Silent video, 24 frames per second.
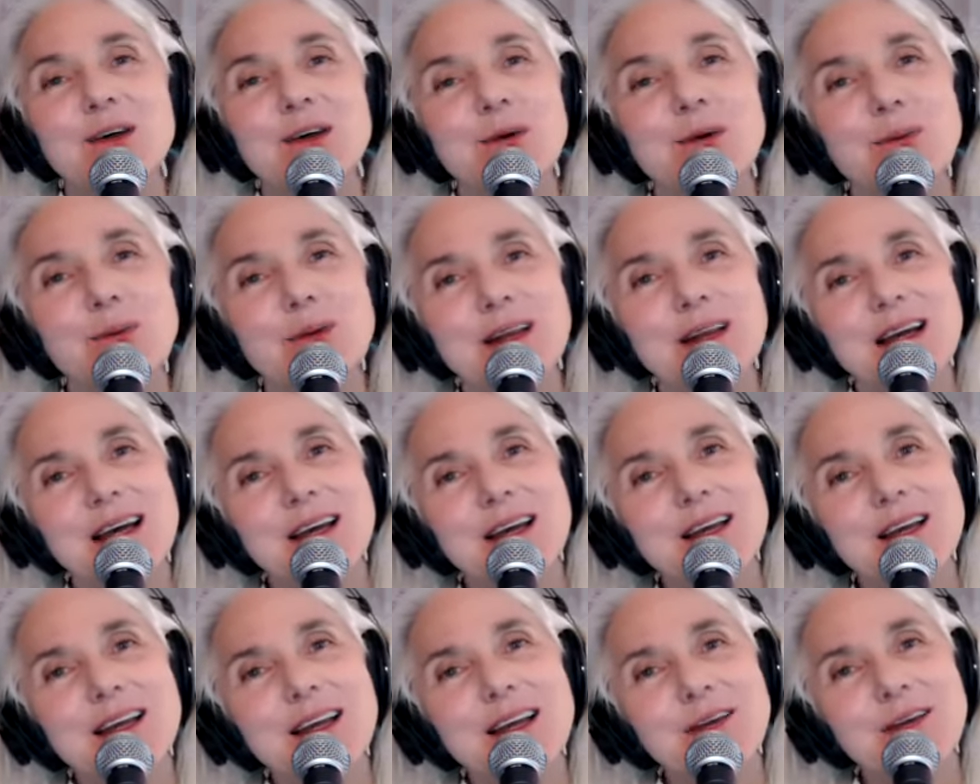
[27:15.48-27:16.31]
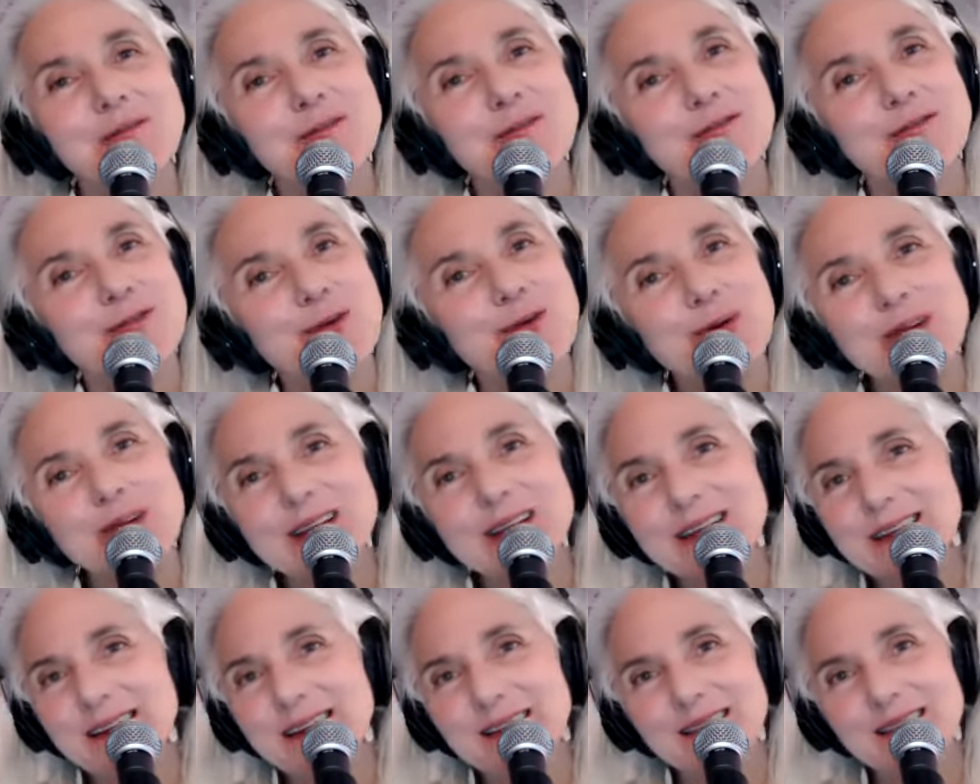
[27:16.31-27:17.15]
when I am
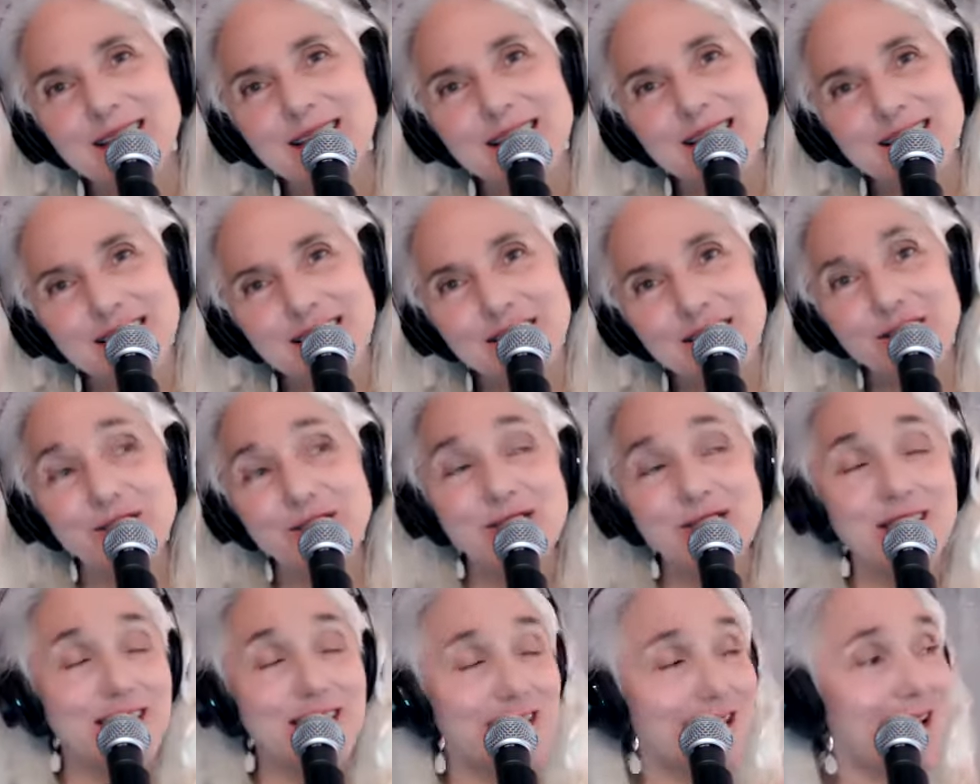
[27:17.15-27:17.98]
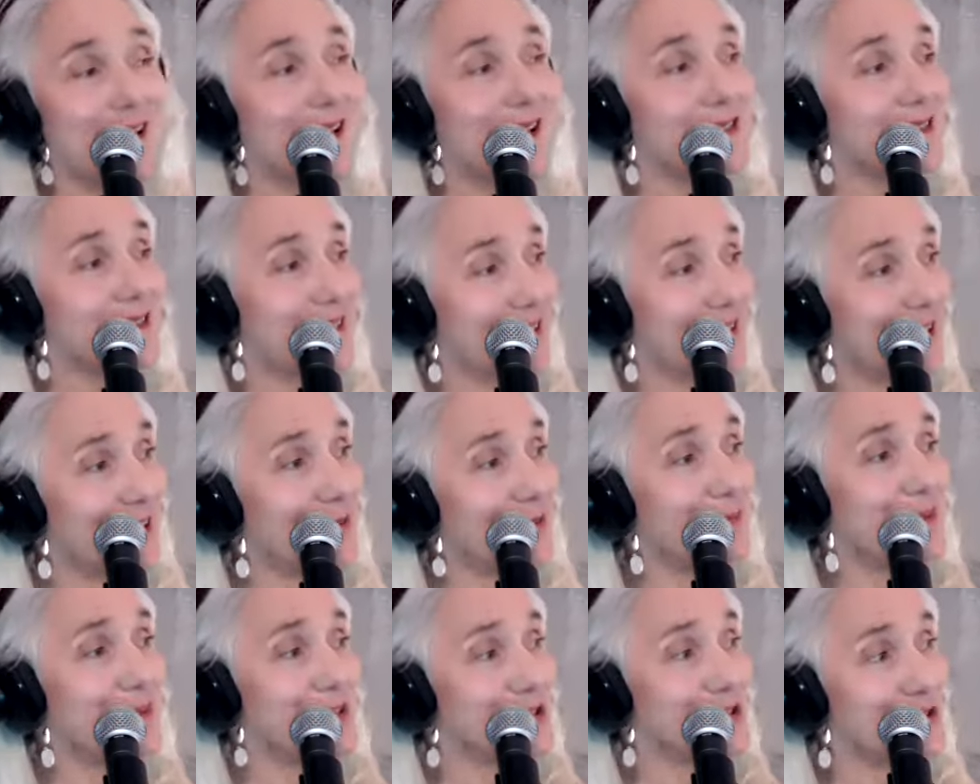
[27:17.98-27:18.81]
fully in that energy, and I actually have
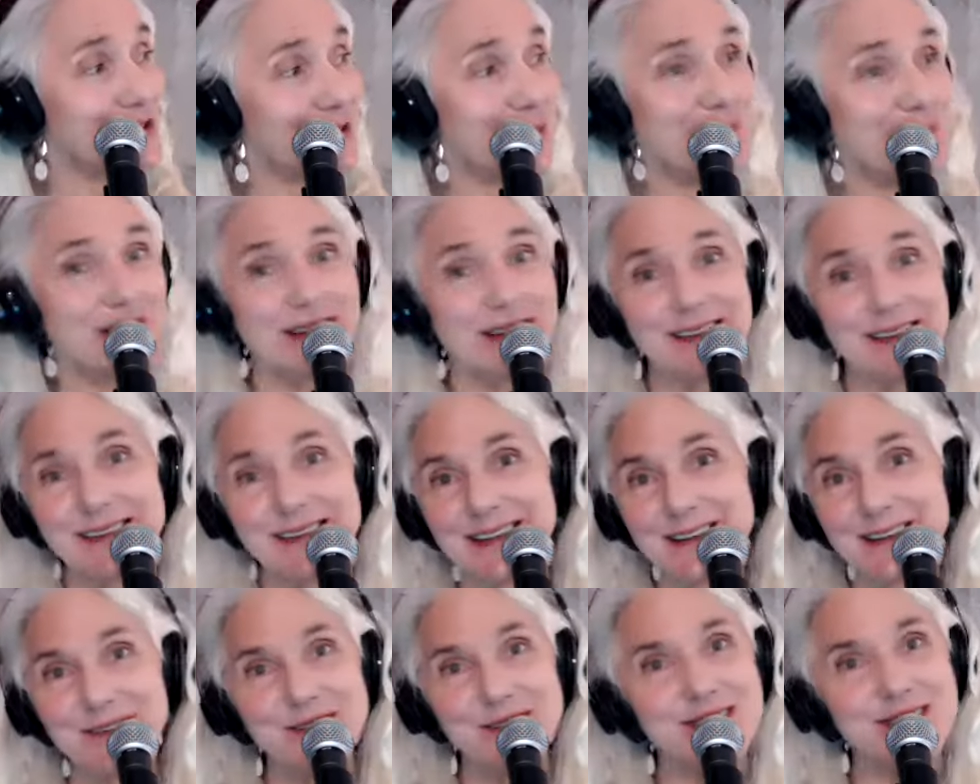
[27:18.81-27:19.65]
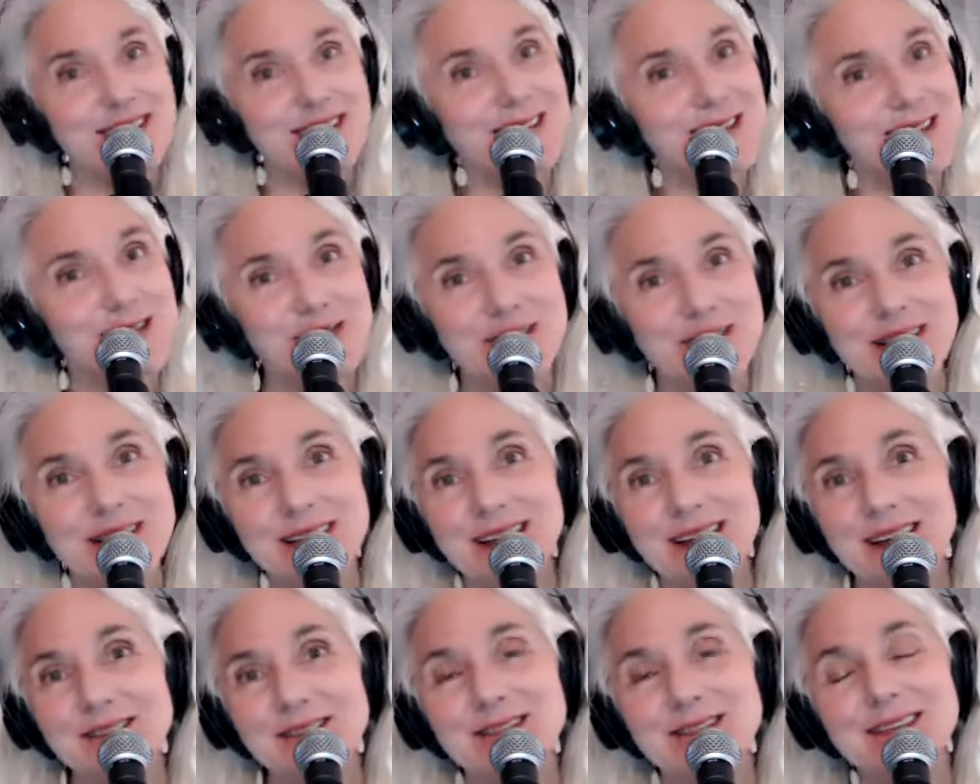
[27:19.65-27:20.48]
been so in this energy this
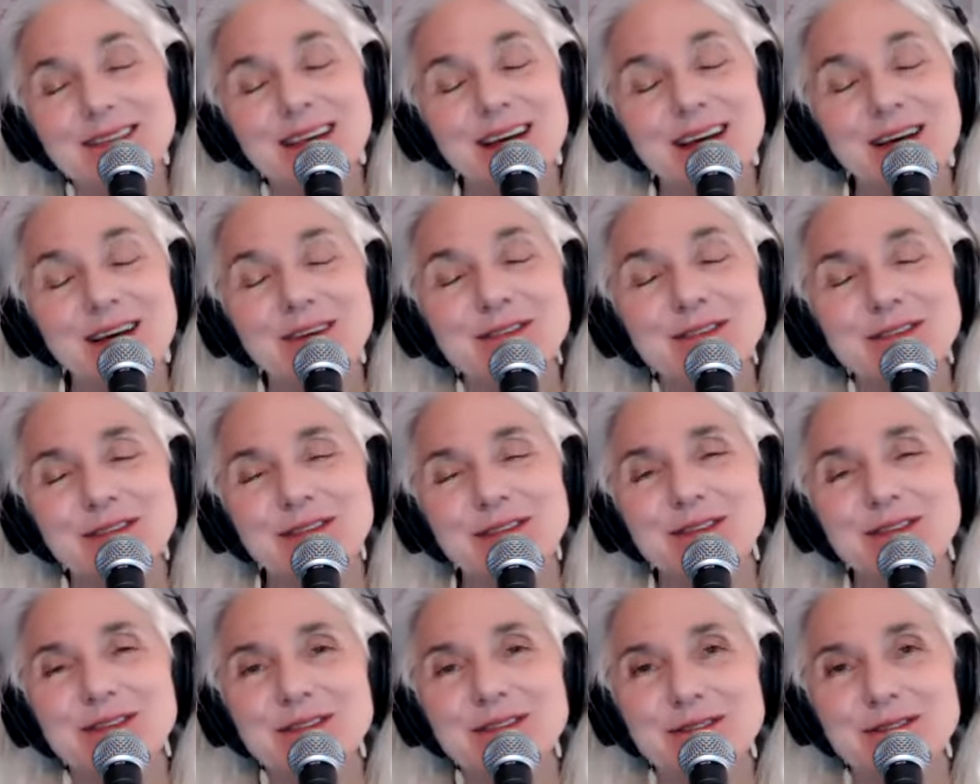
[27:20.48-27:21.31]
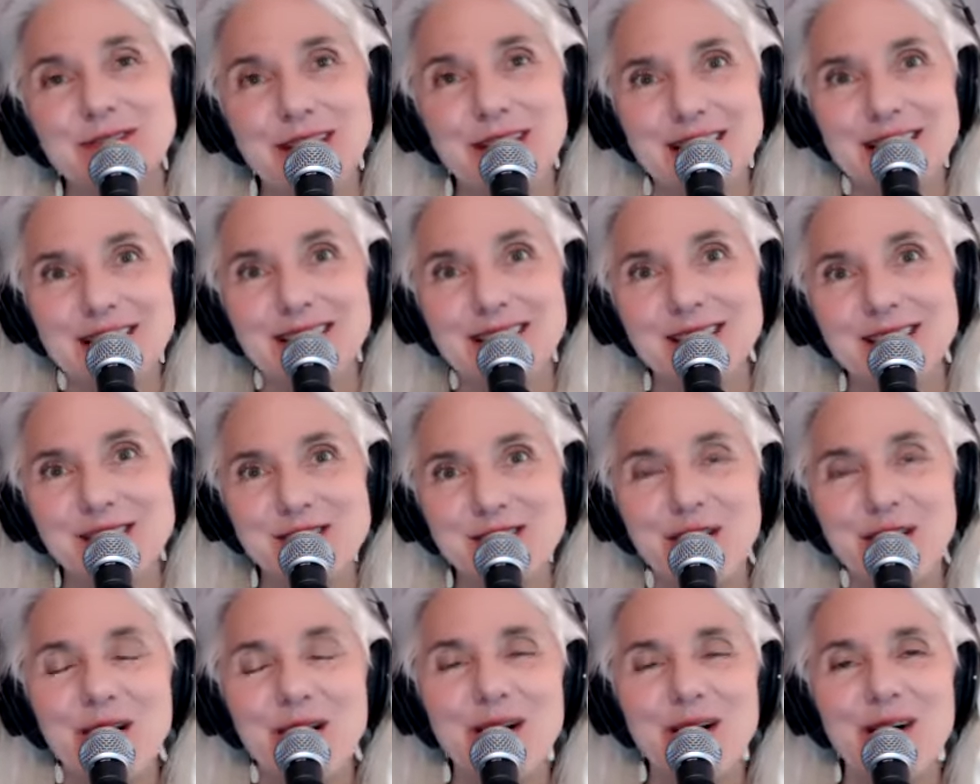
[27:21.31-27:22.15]
week, I've loved writing this
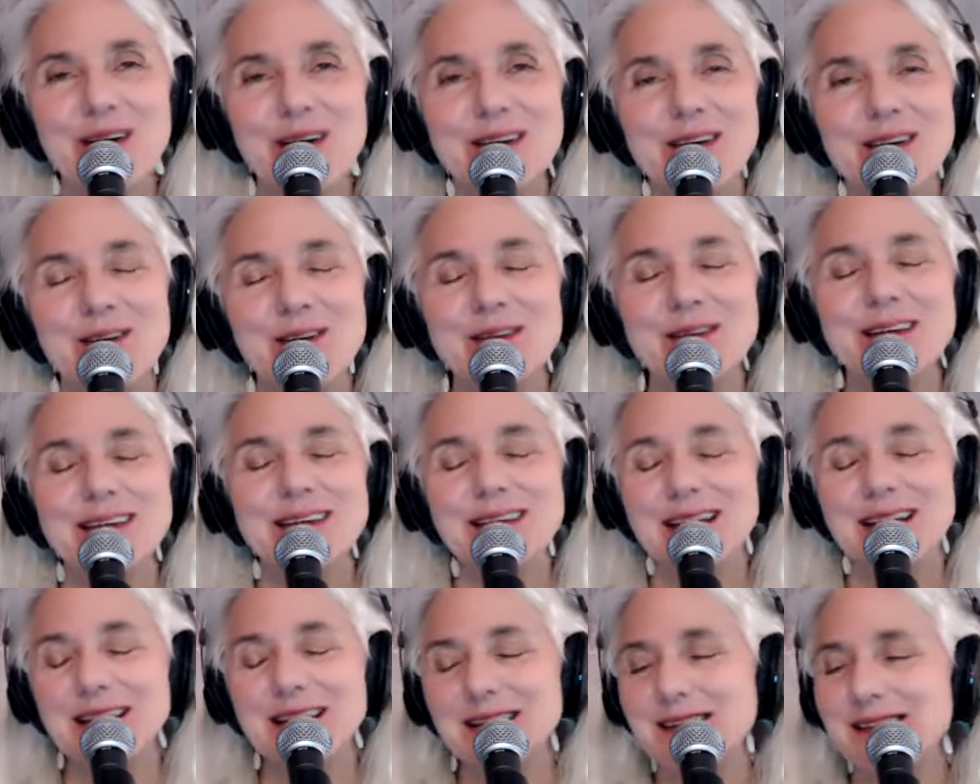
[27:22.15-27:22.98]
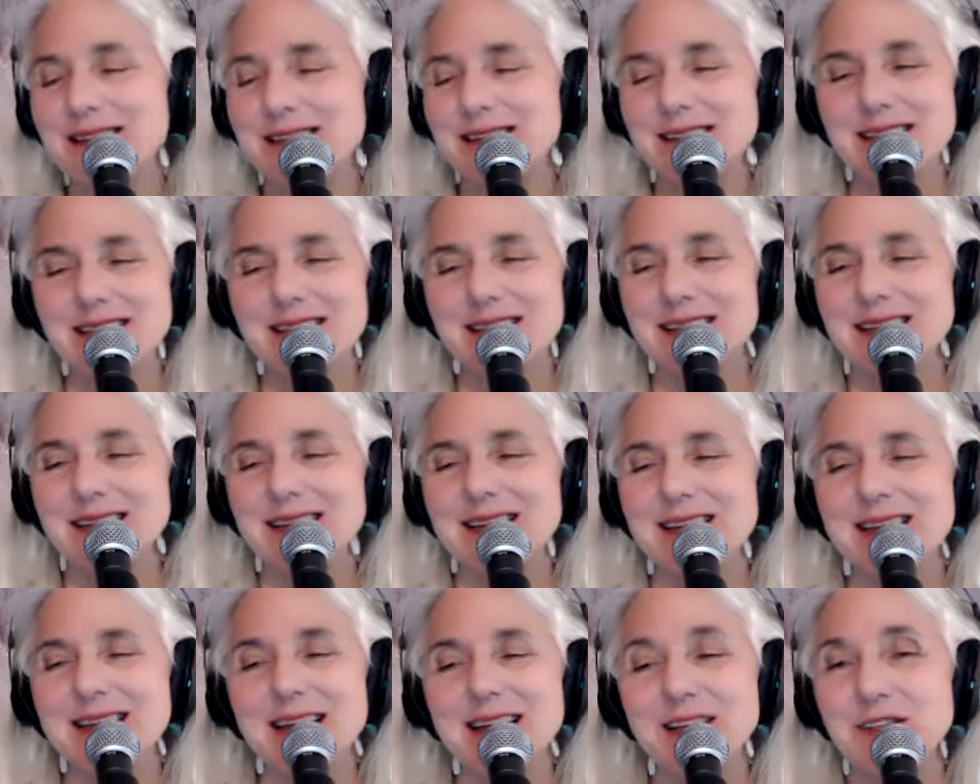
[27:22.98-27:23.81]
talk, only that
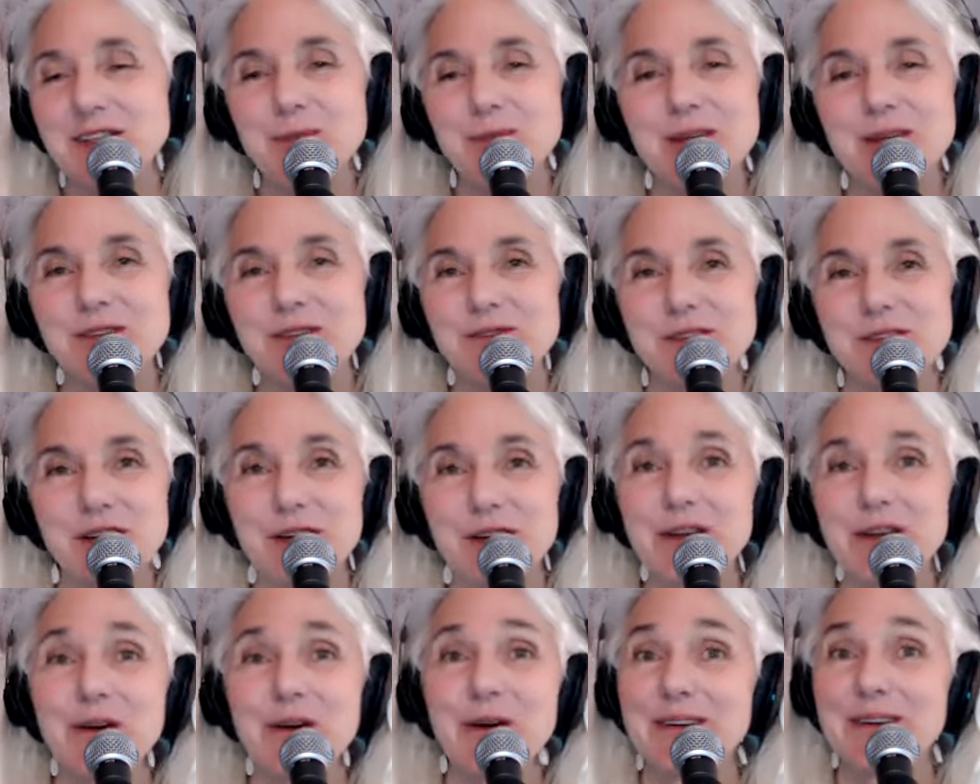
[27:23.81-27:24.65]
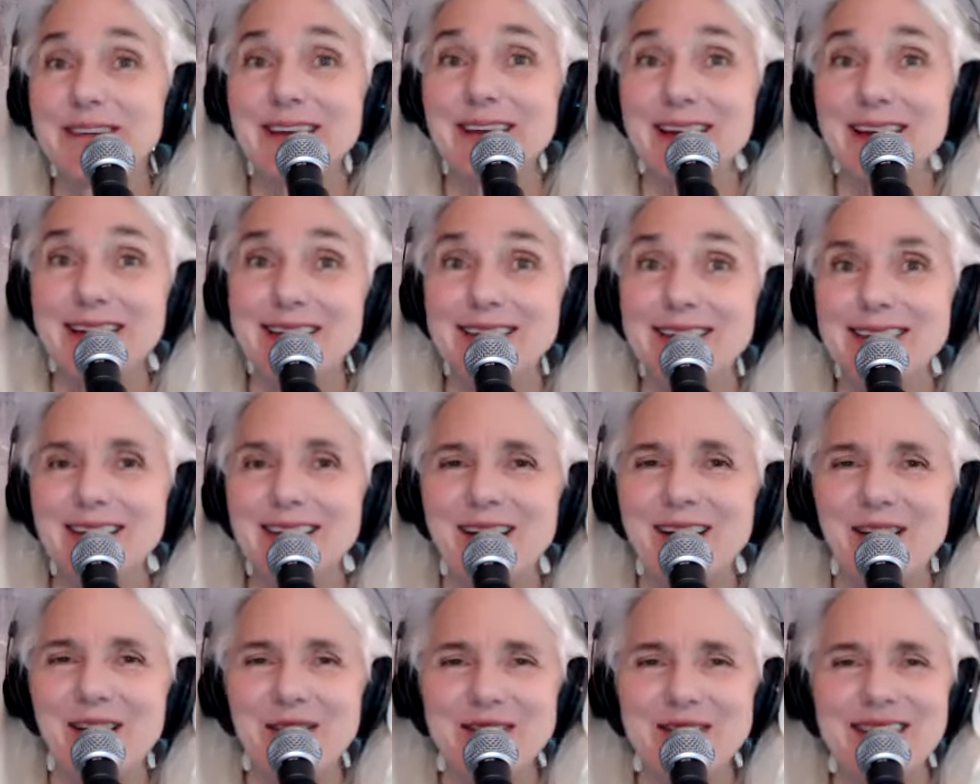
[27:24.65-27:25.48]
it's been very hard to edit
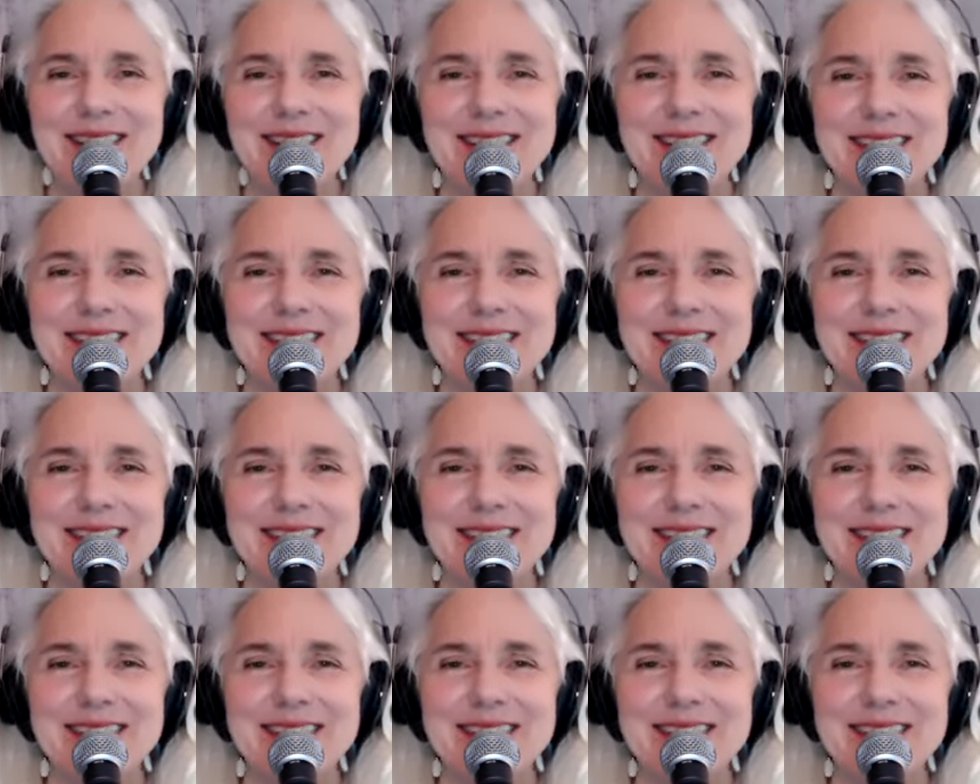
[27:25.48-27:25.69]
down.